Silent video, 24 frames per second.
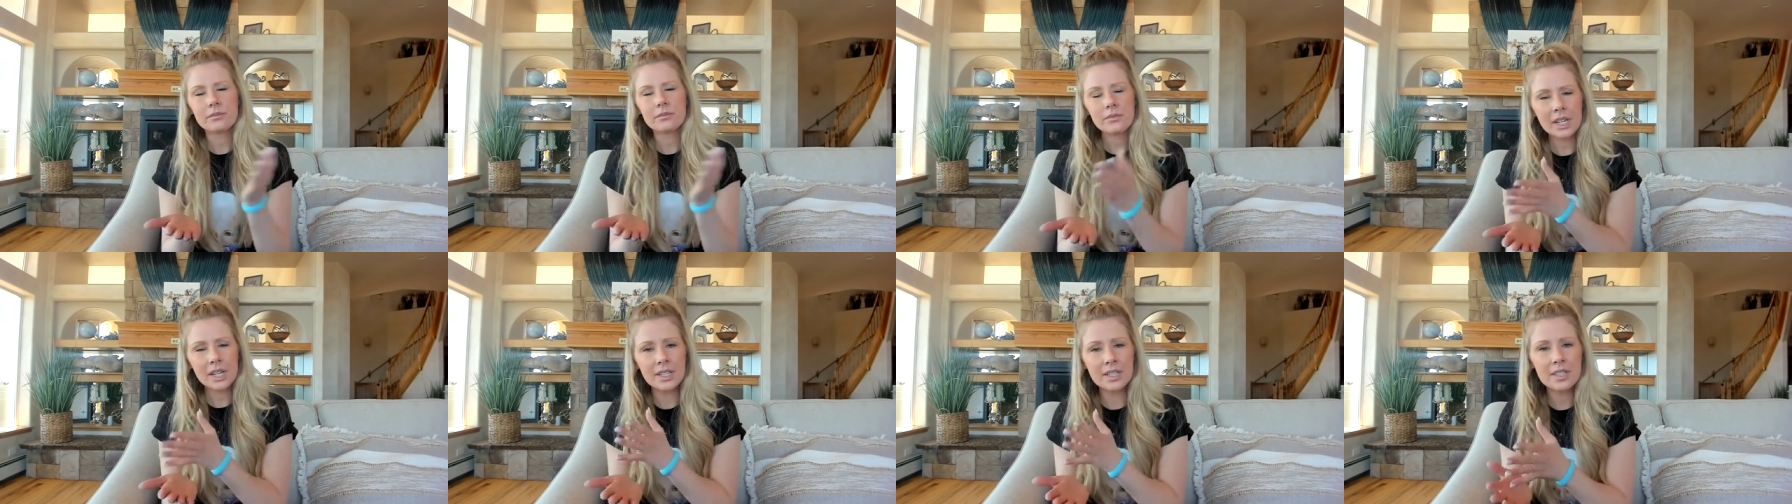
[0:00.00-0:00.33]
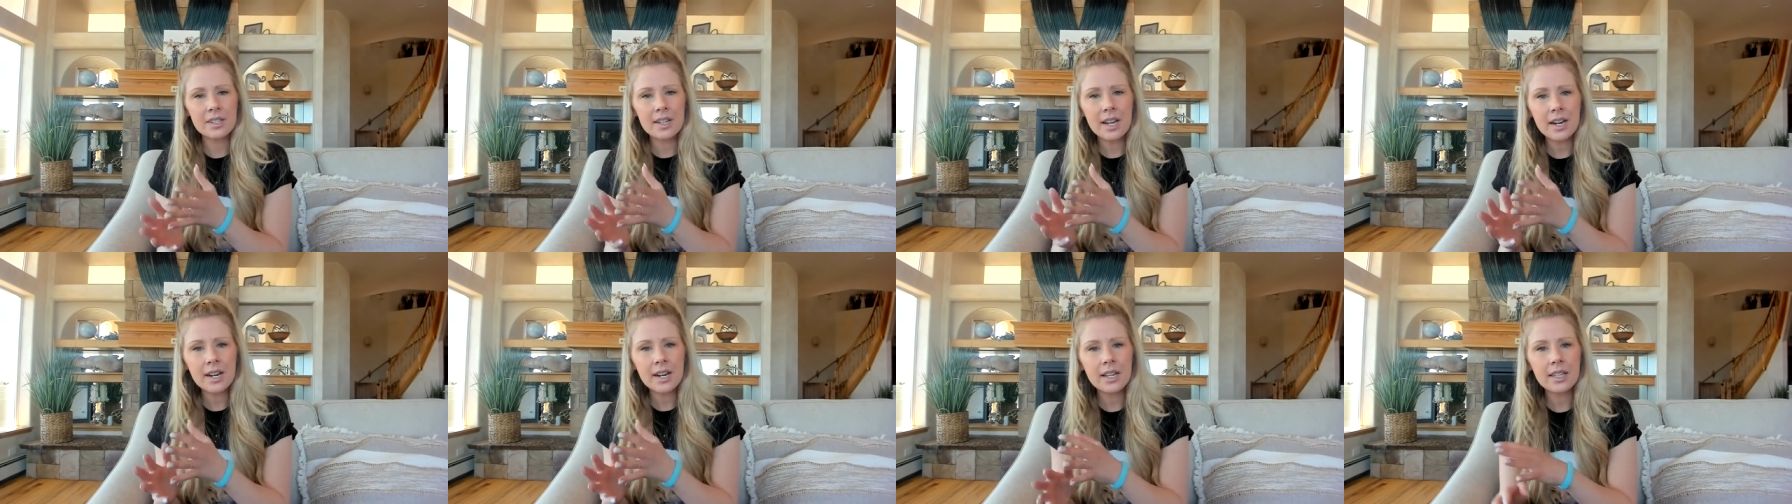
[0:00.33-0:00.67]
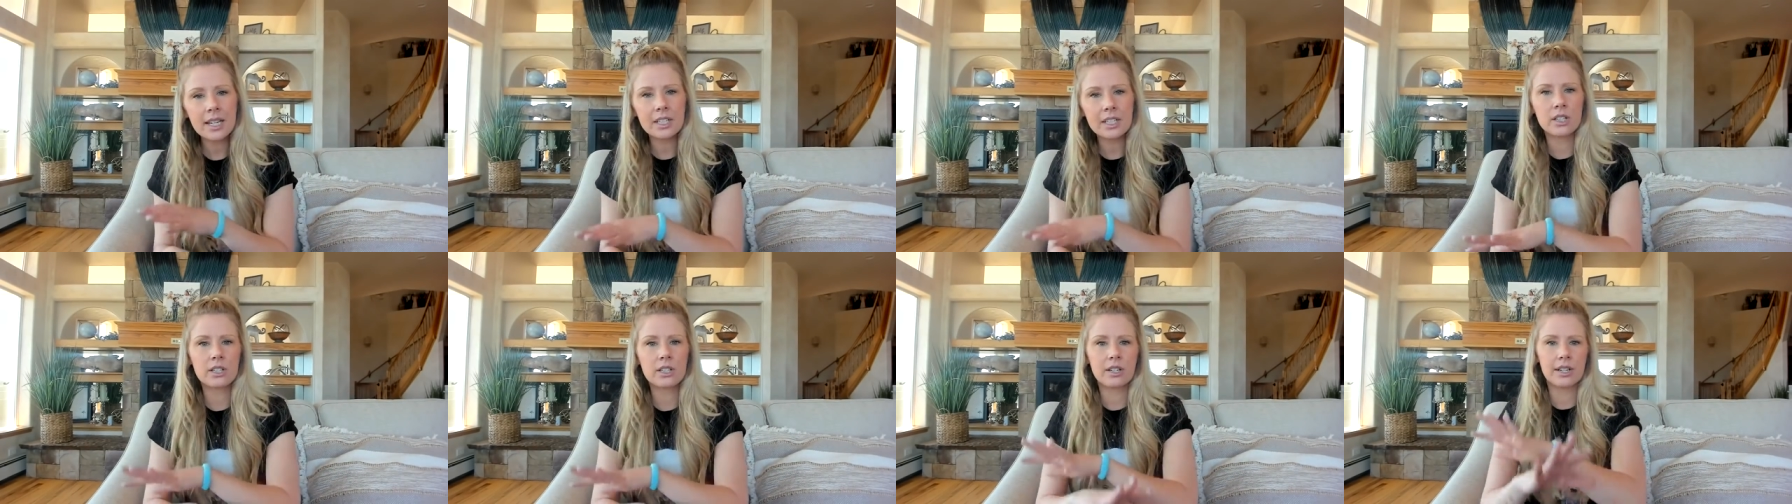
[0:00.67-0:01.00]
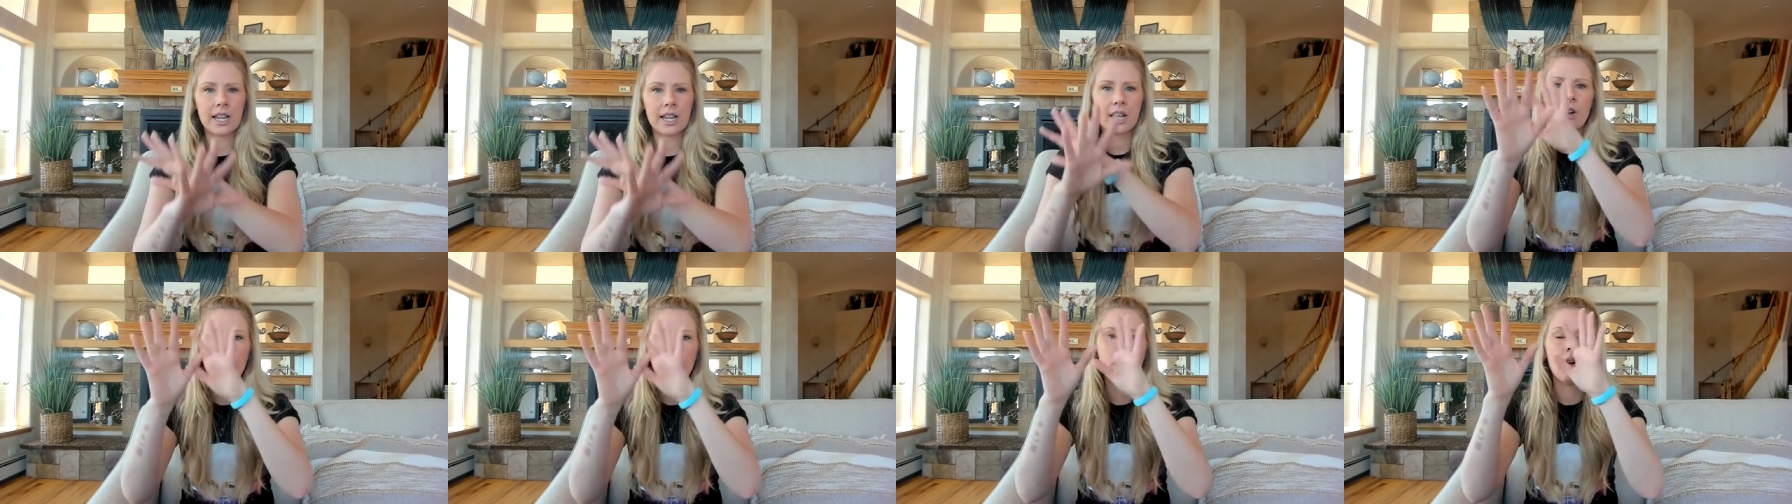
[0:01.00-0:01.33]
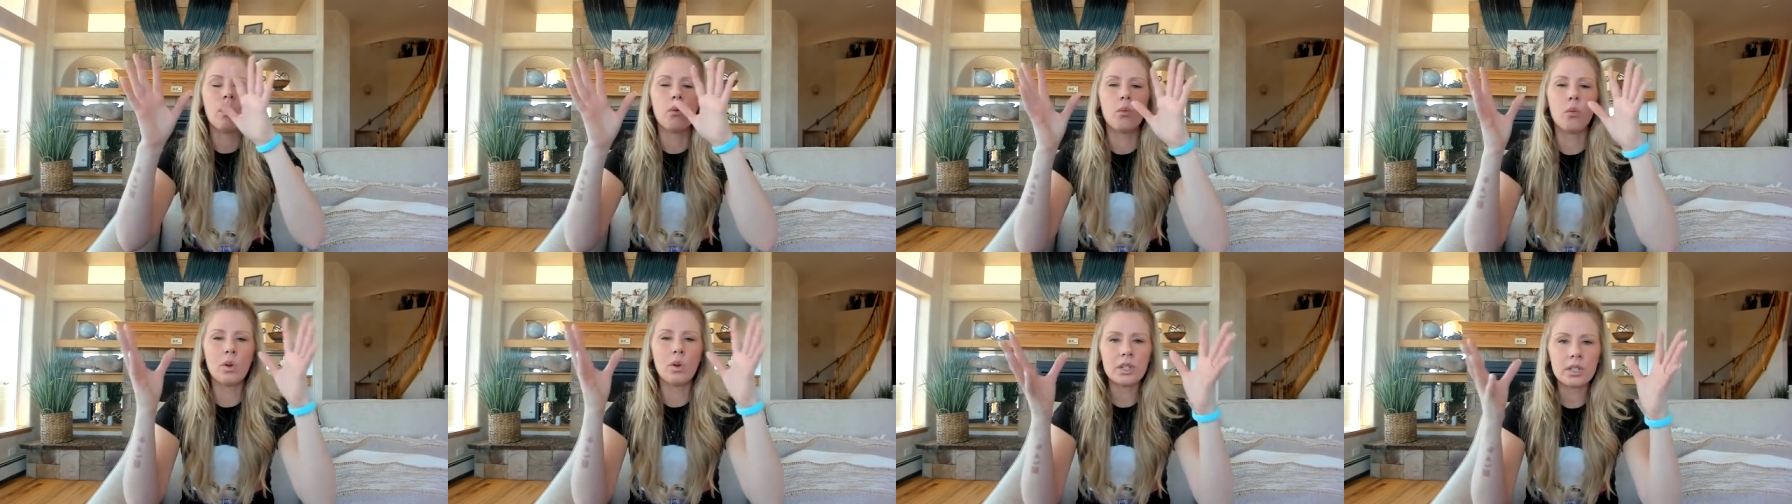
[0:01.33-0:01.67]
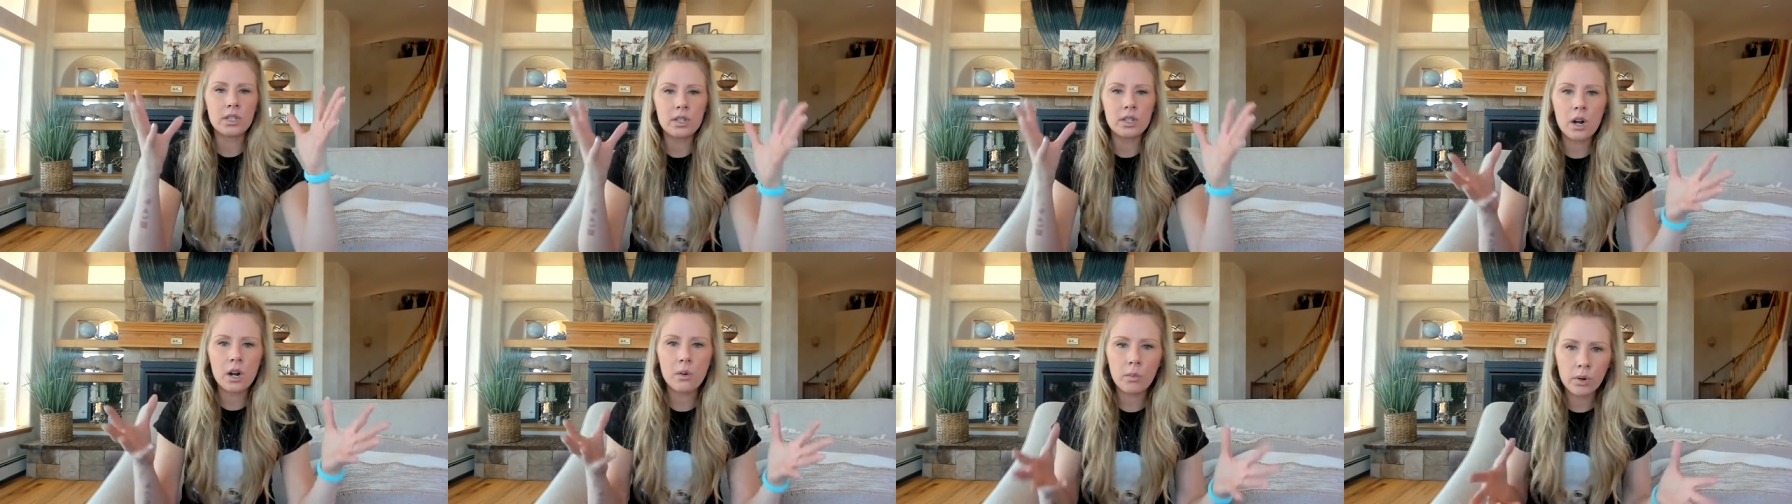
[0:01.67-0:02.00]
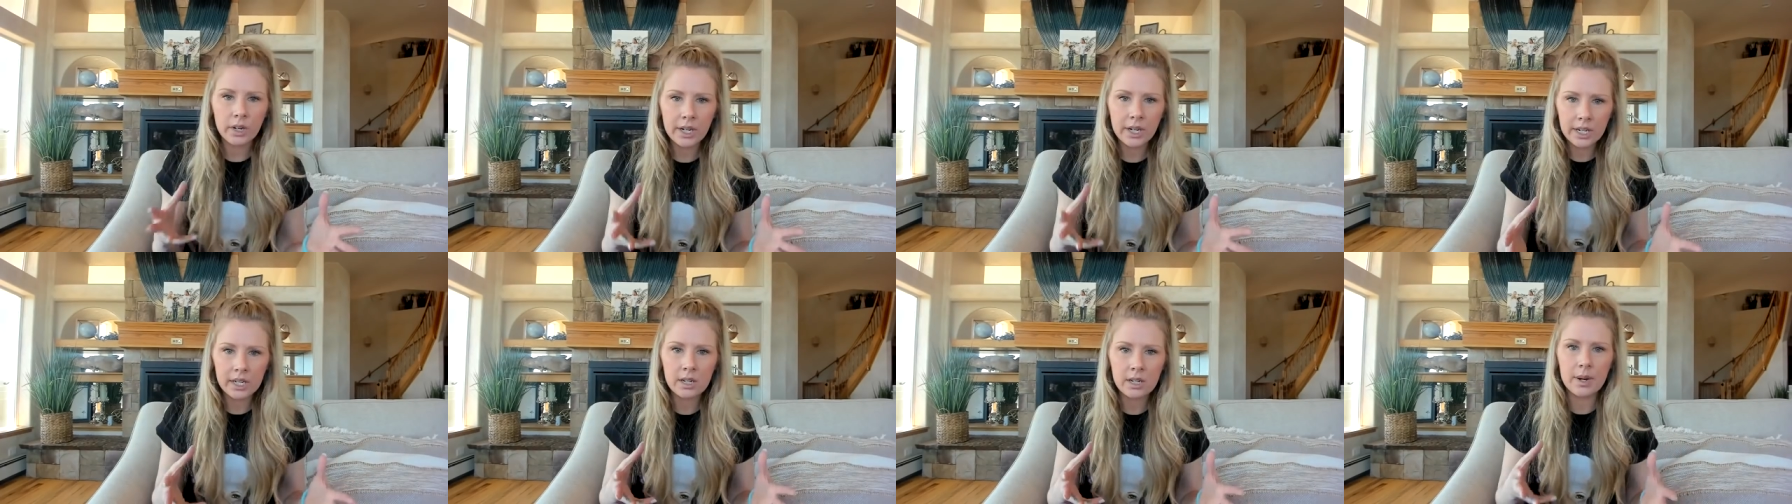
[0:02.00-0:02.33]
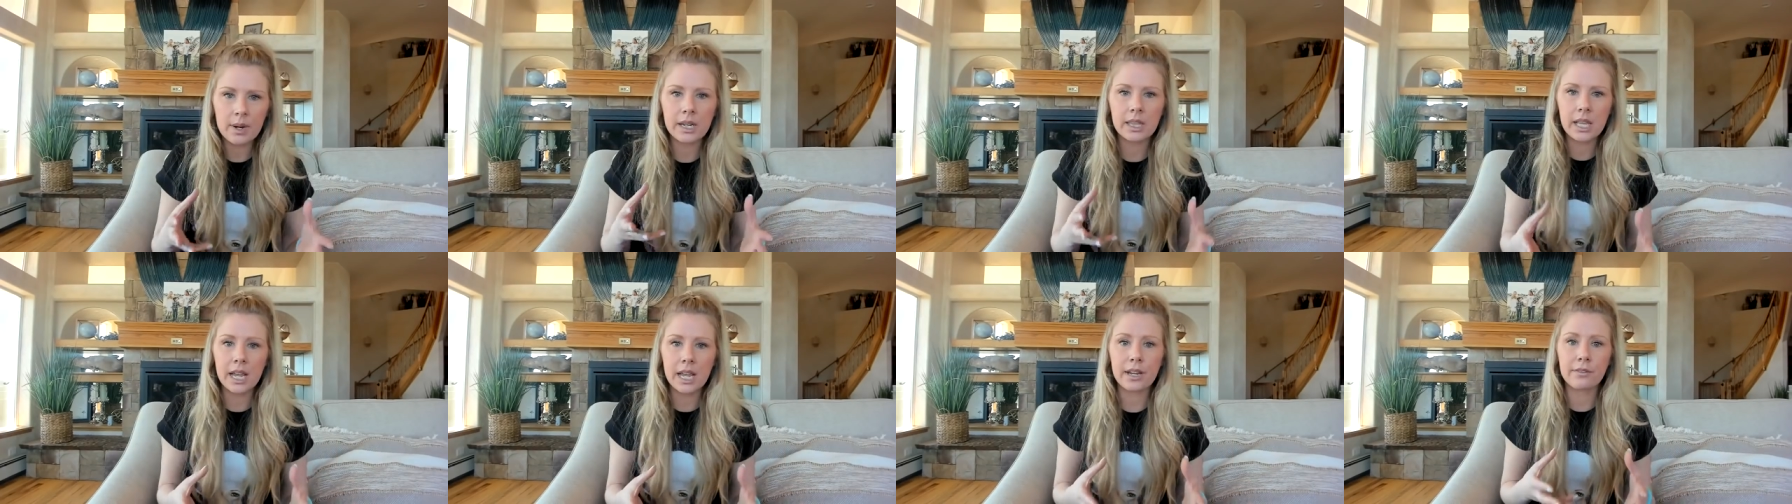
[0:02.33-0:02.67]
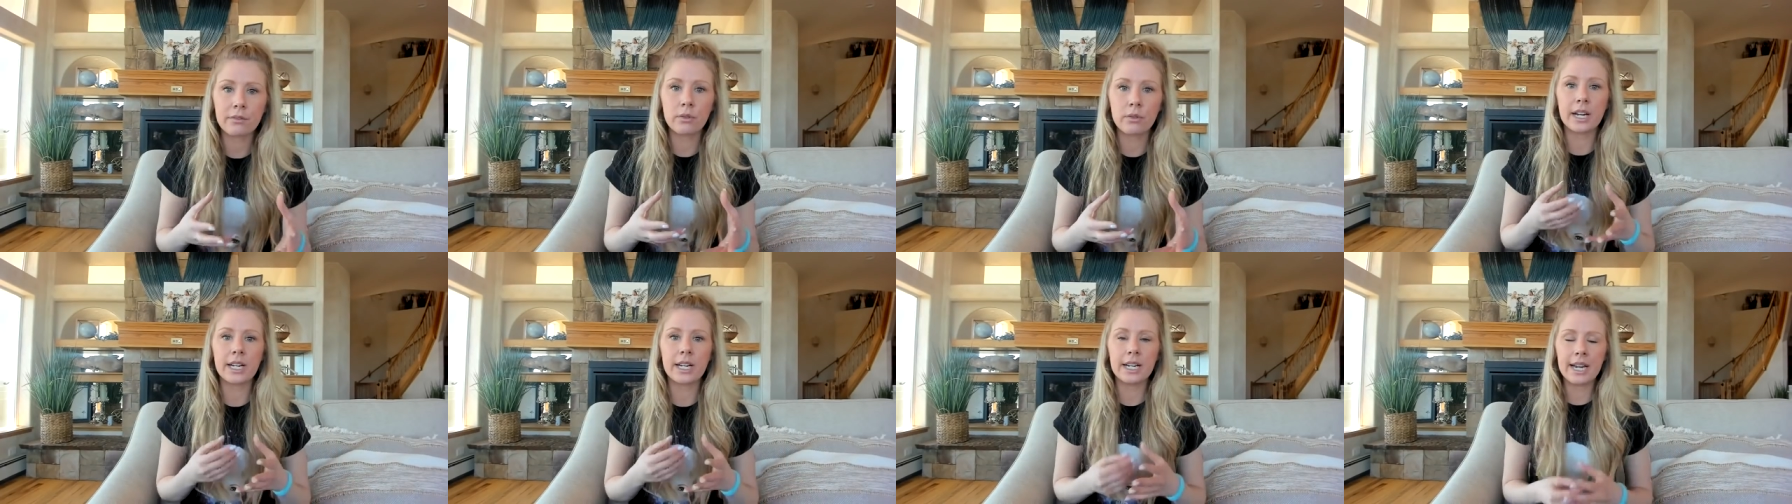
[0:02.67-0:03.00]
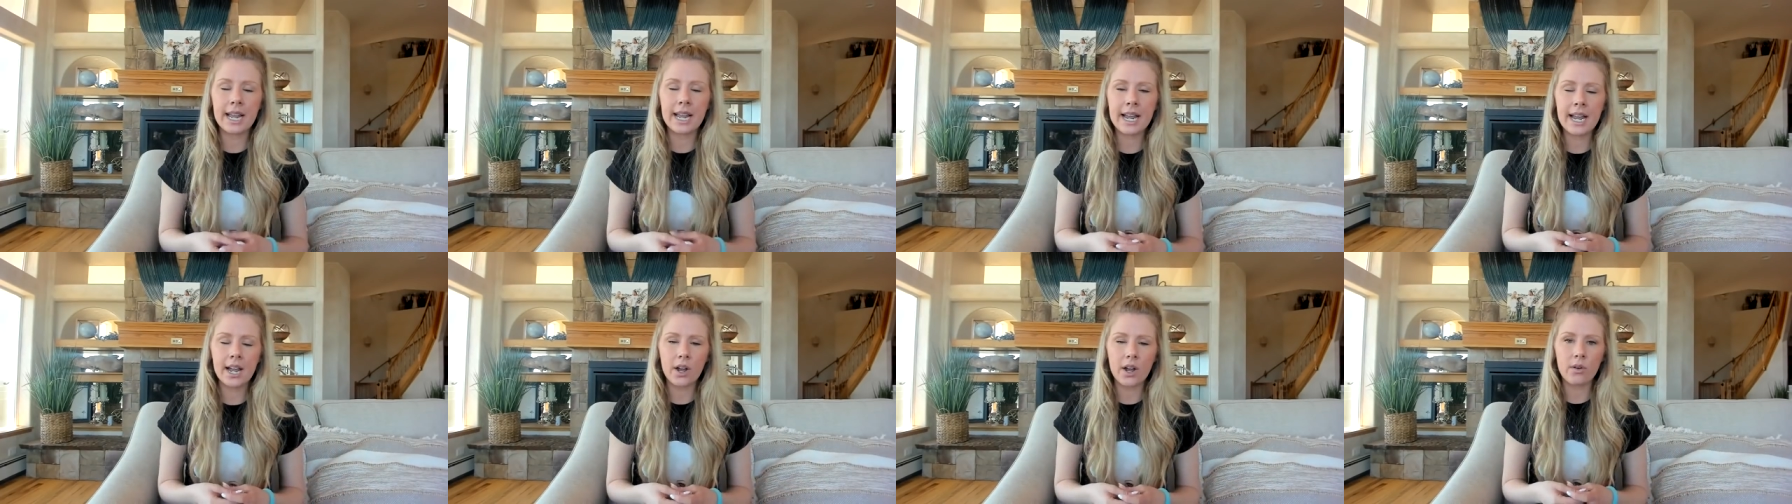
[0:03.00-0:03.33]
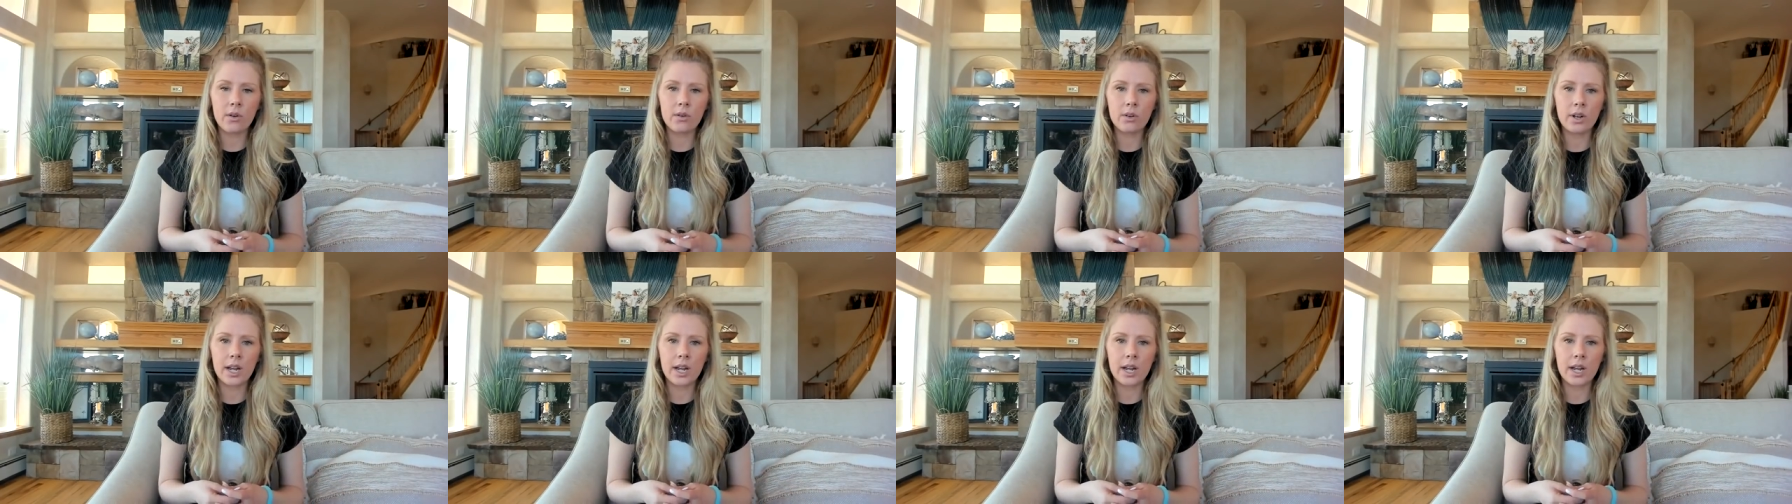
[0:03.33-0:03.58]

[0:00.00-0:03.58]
instead, I like to look at what's not working in my life right now.